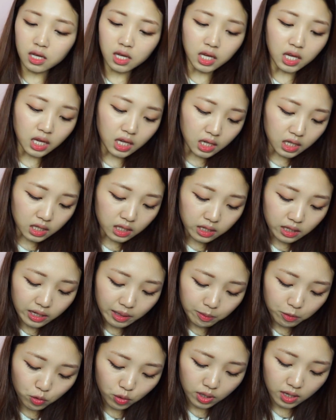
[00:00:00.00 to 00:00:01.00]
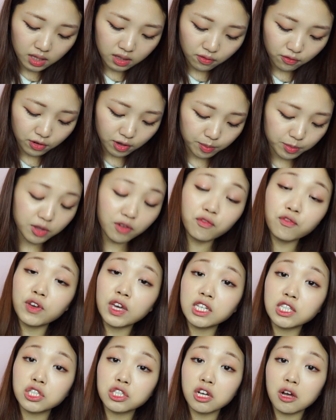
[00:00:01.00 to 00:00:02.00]
ink liquid from the
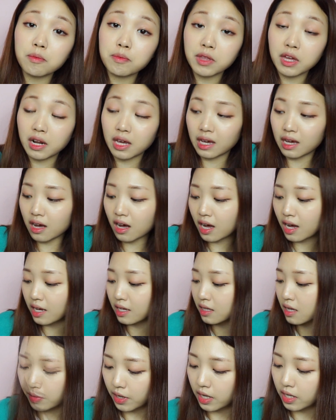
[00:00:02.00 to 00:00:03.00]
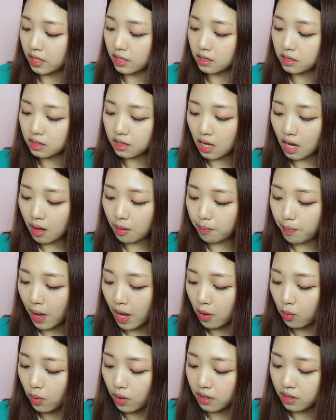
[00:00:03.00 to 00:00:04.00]
Face Shop that I got as buy
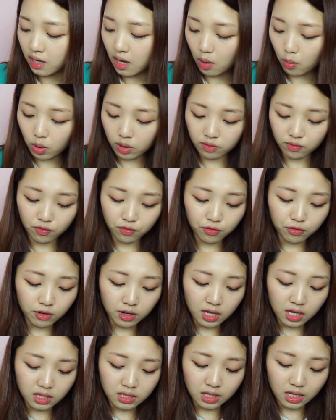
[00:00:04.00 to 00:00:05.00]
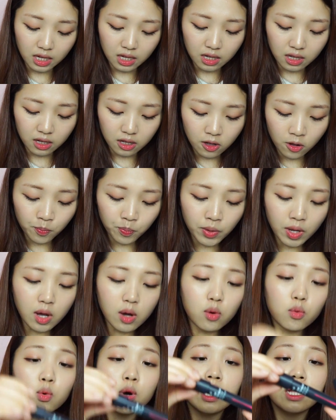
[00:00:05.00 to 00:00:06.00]
one get one free deal.
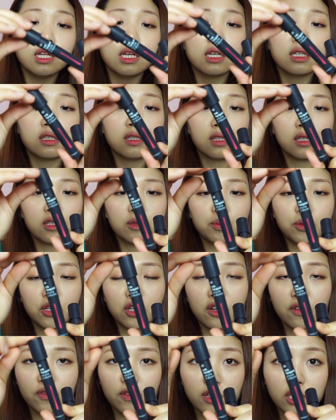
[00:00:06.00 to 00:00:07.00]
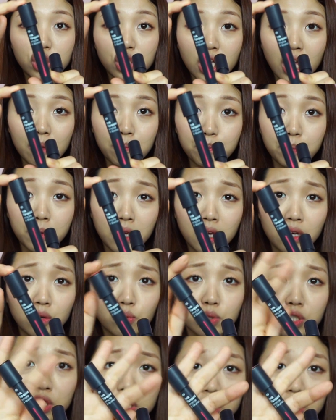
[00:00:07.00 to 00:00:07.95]
One is this beautiful shot pink, which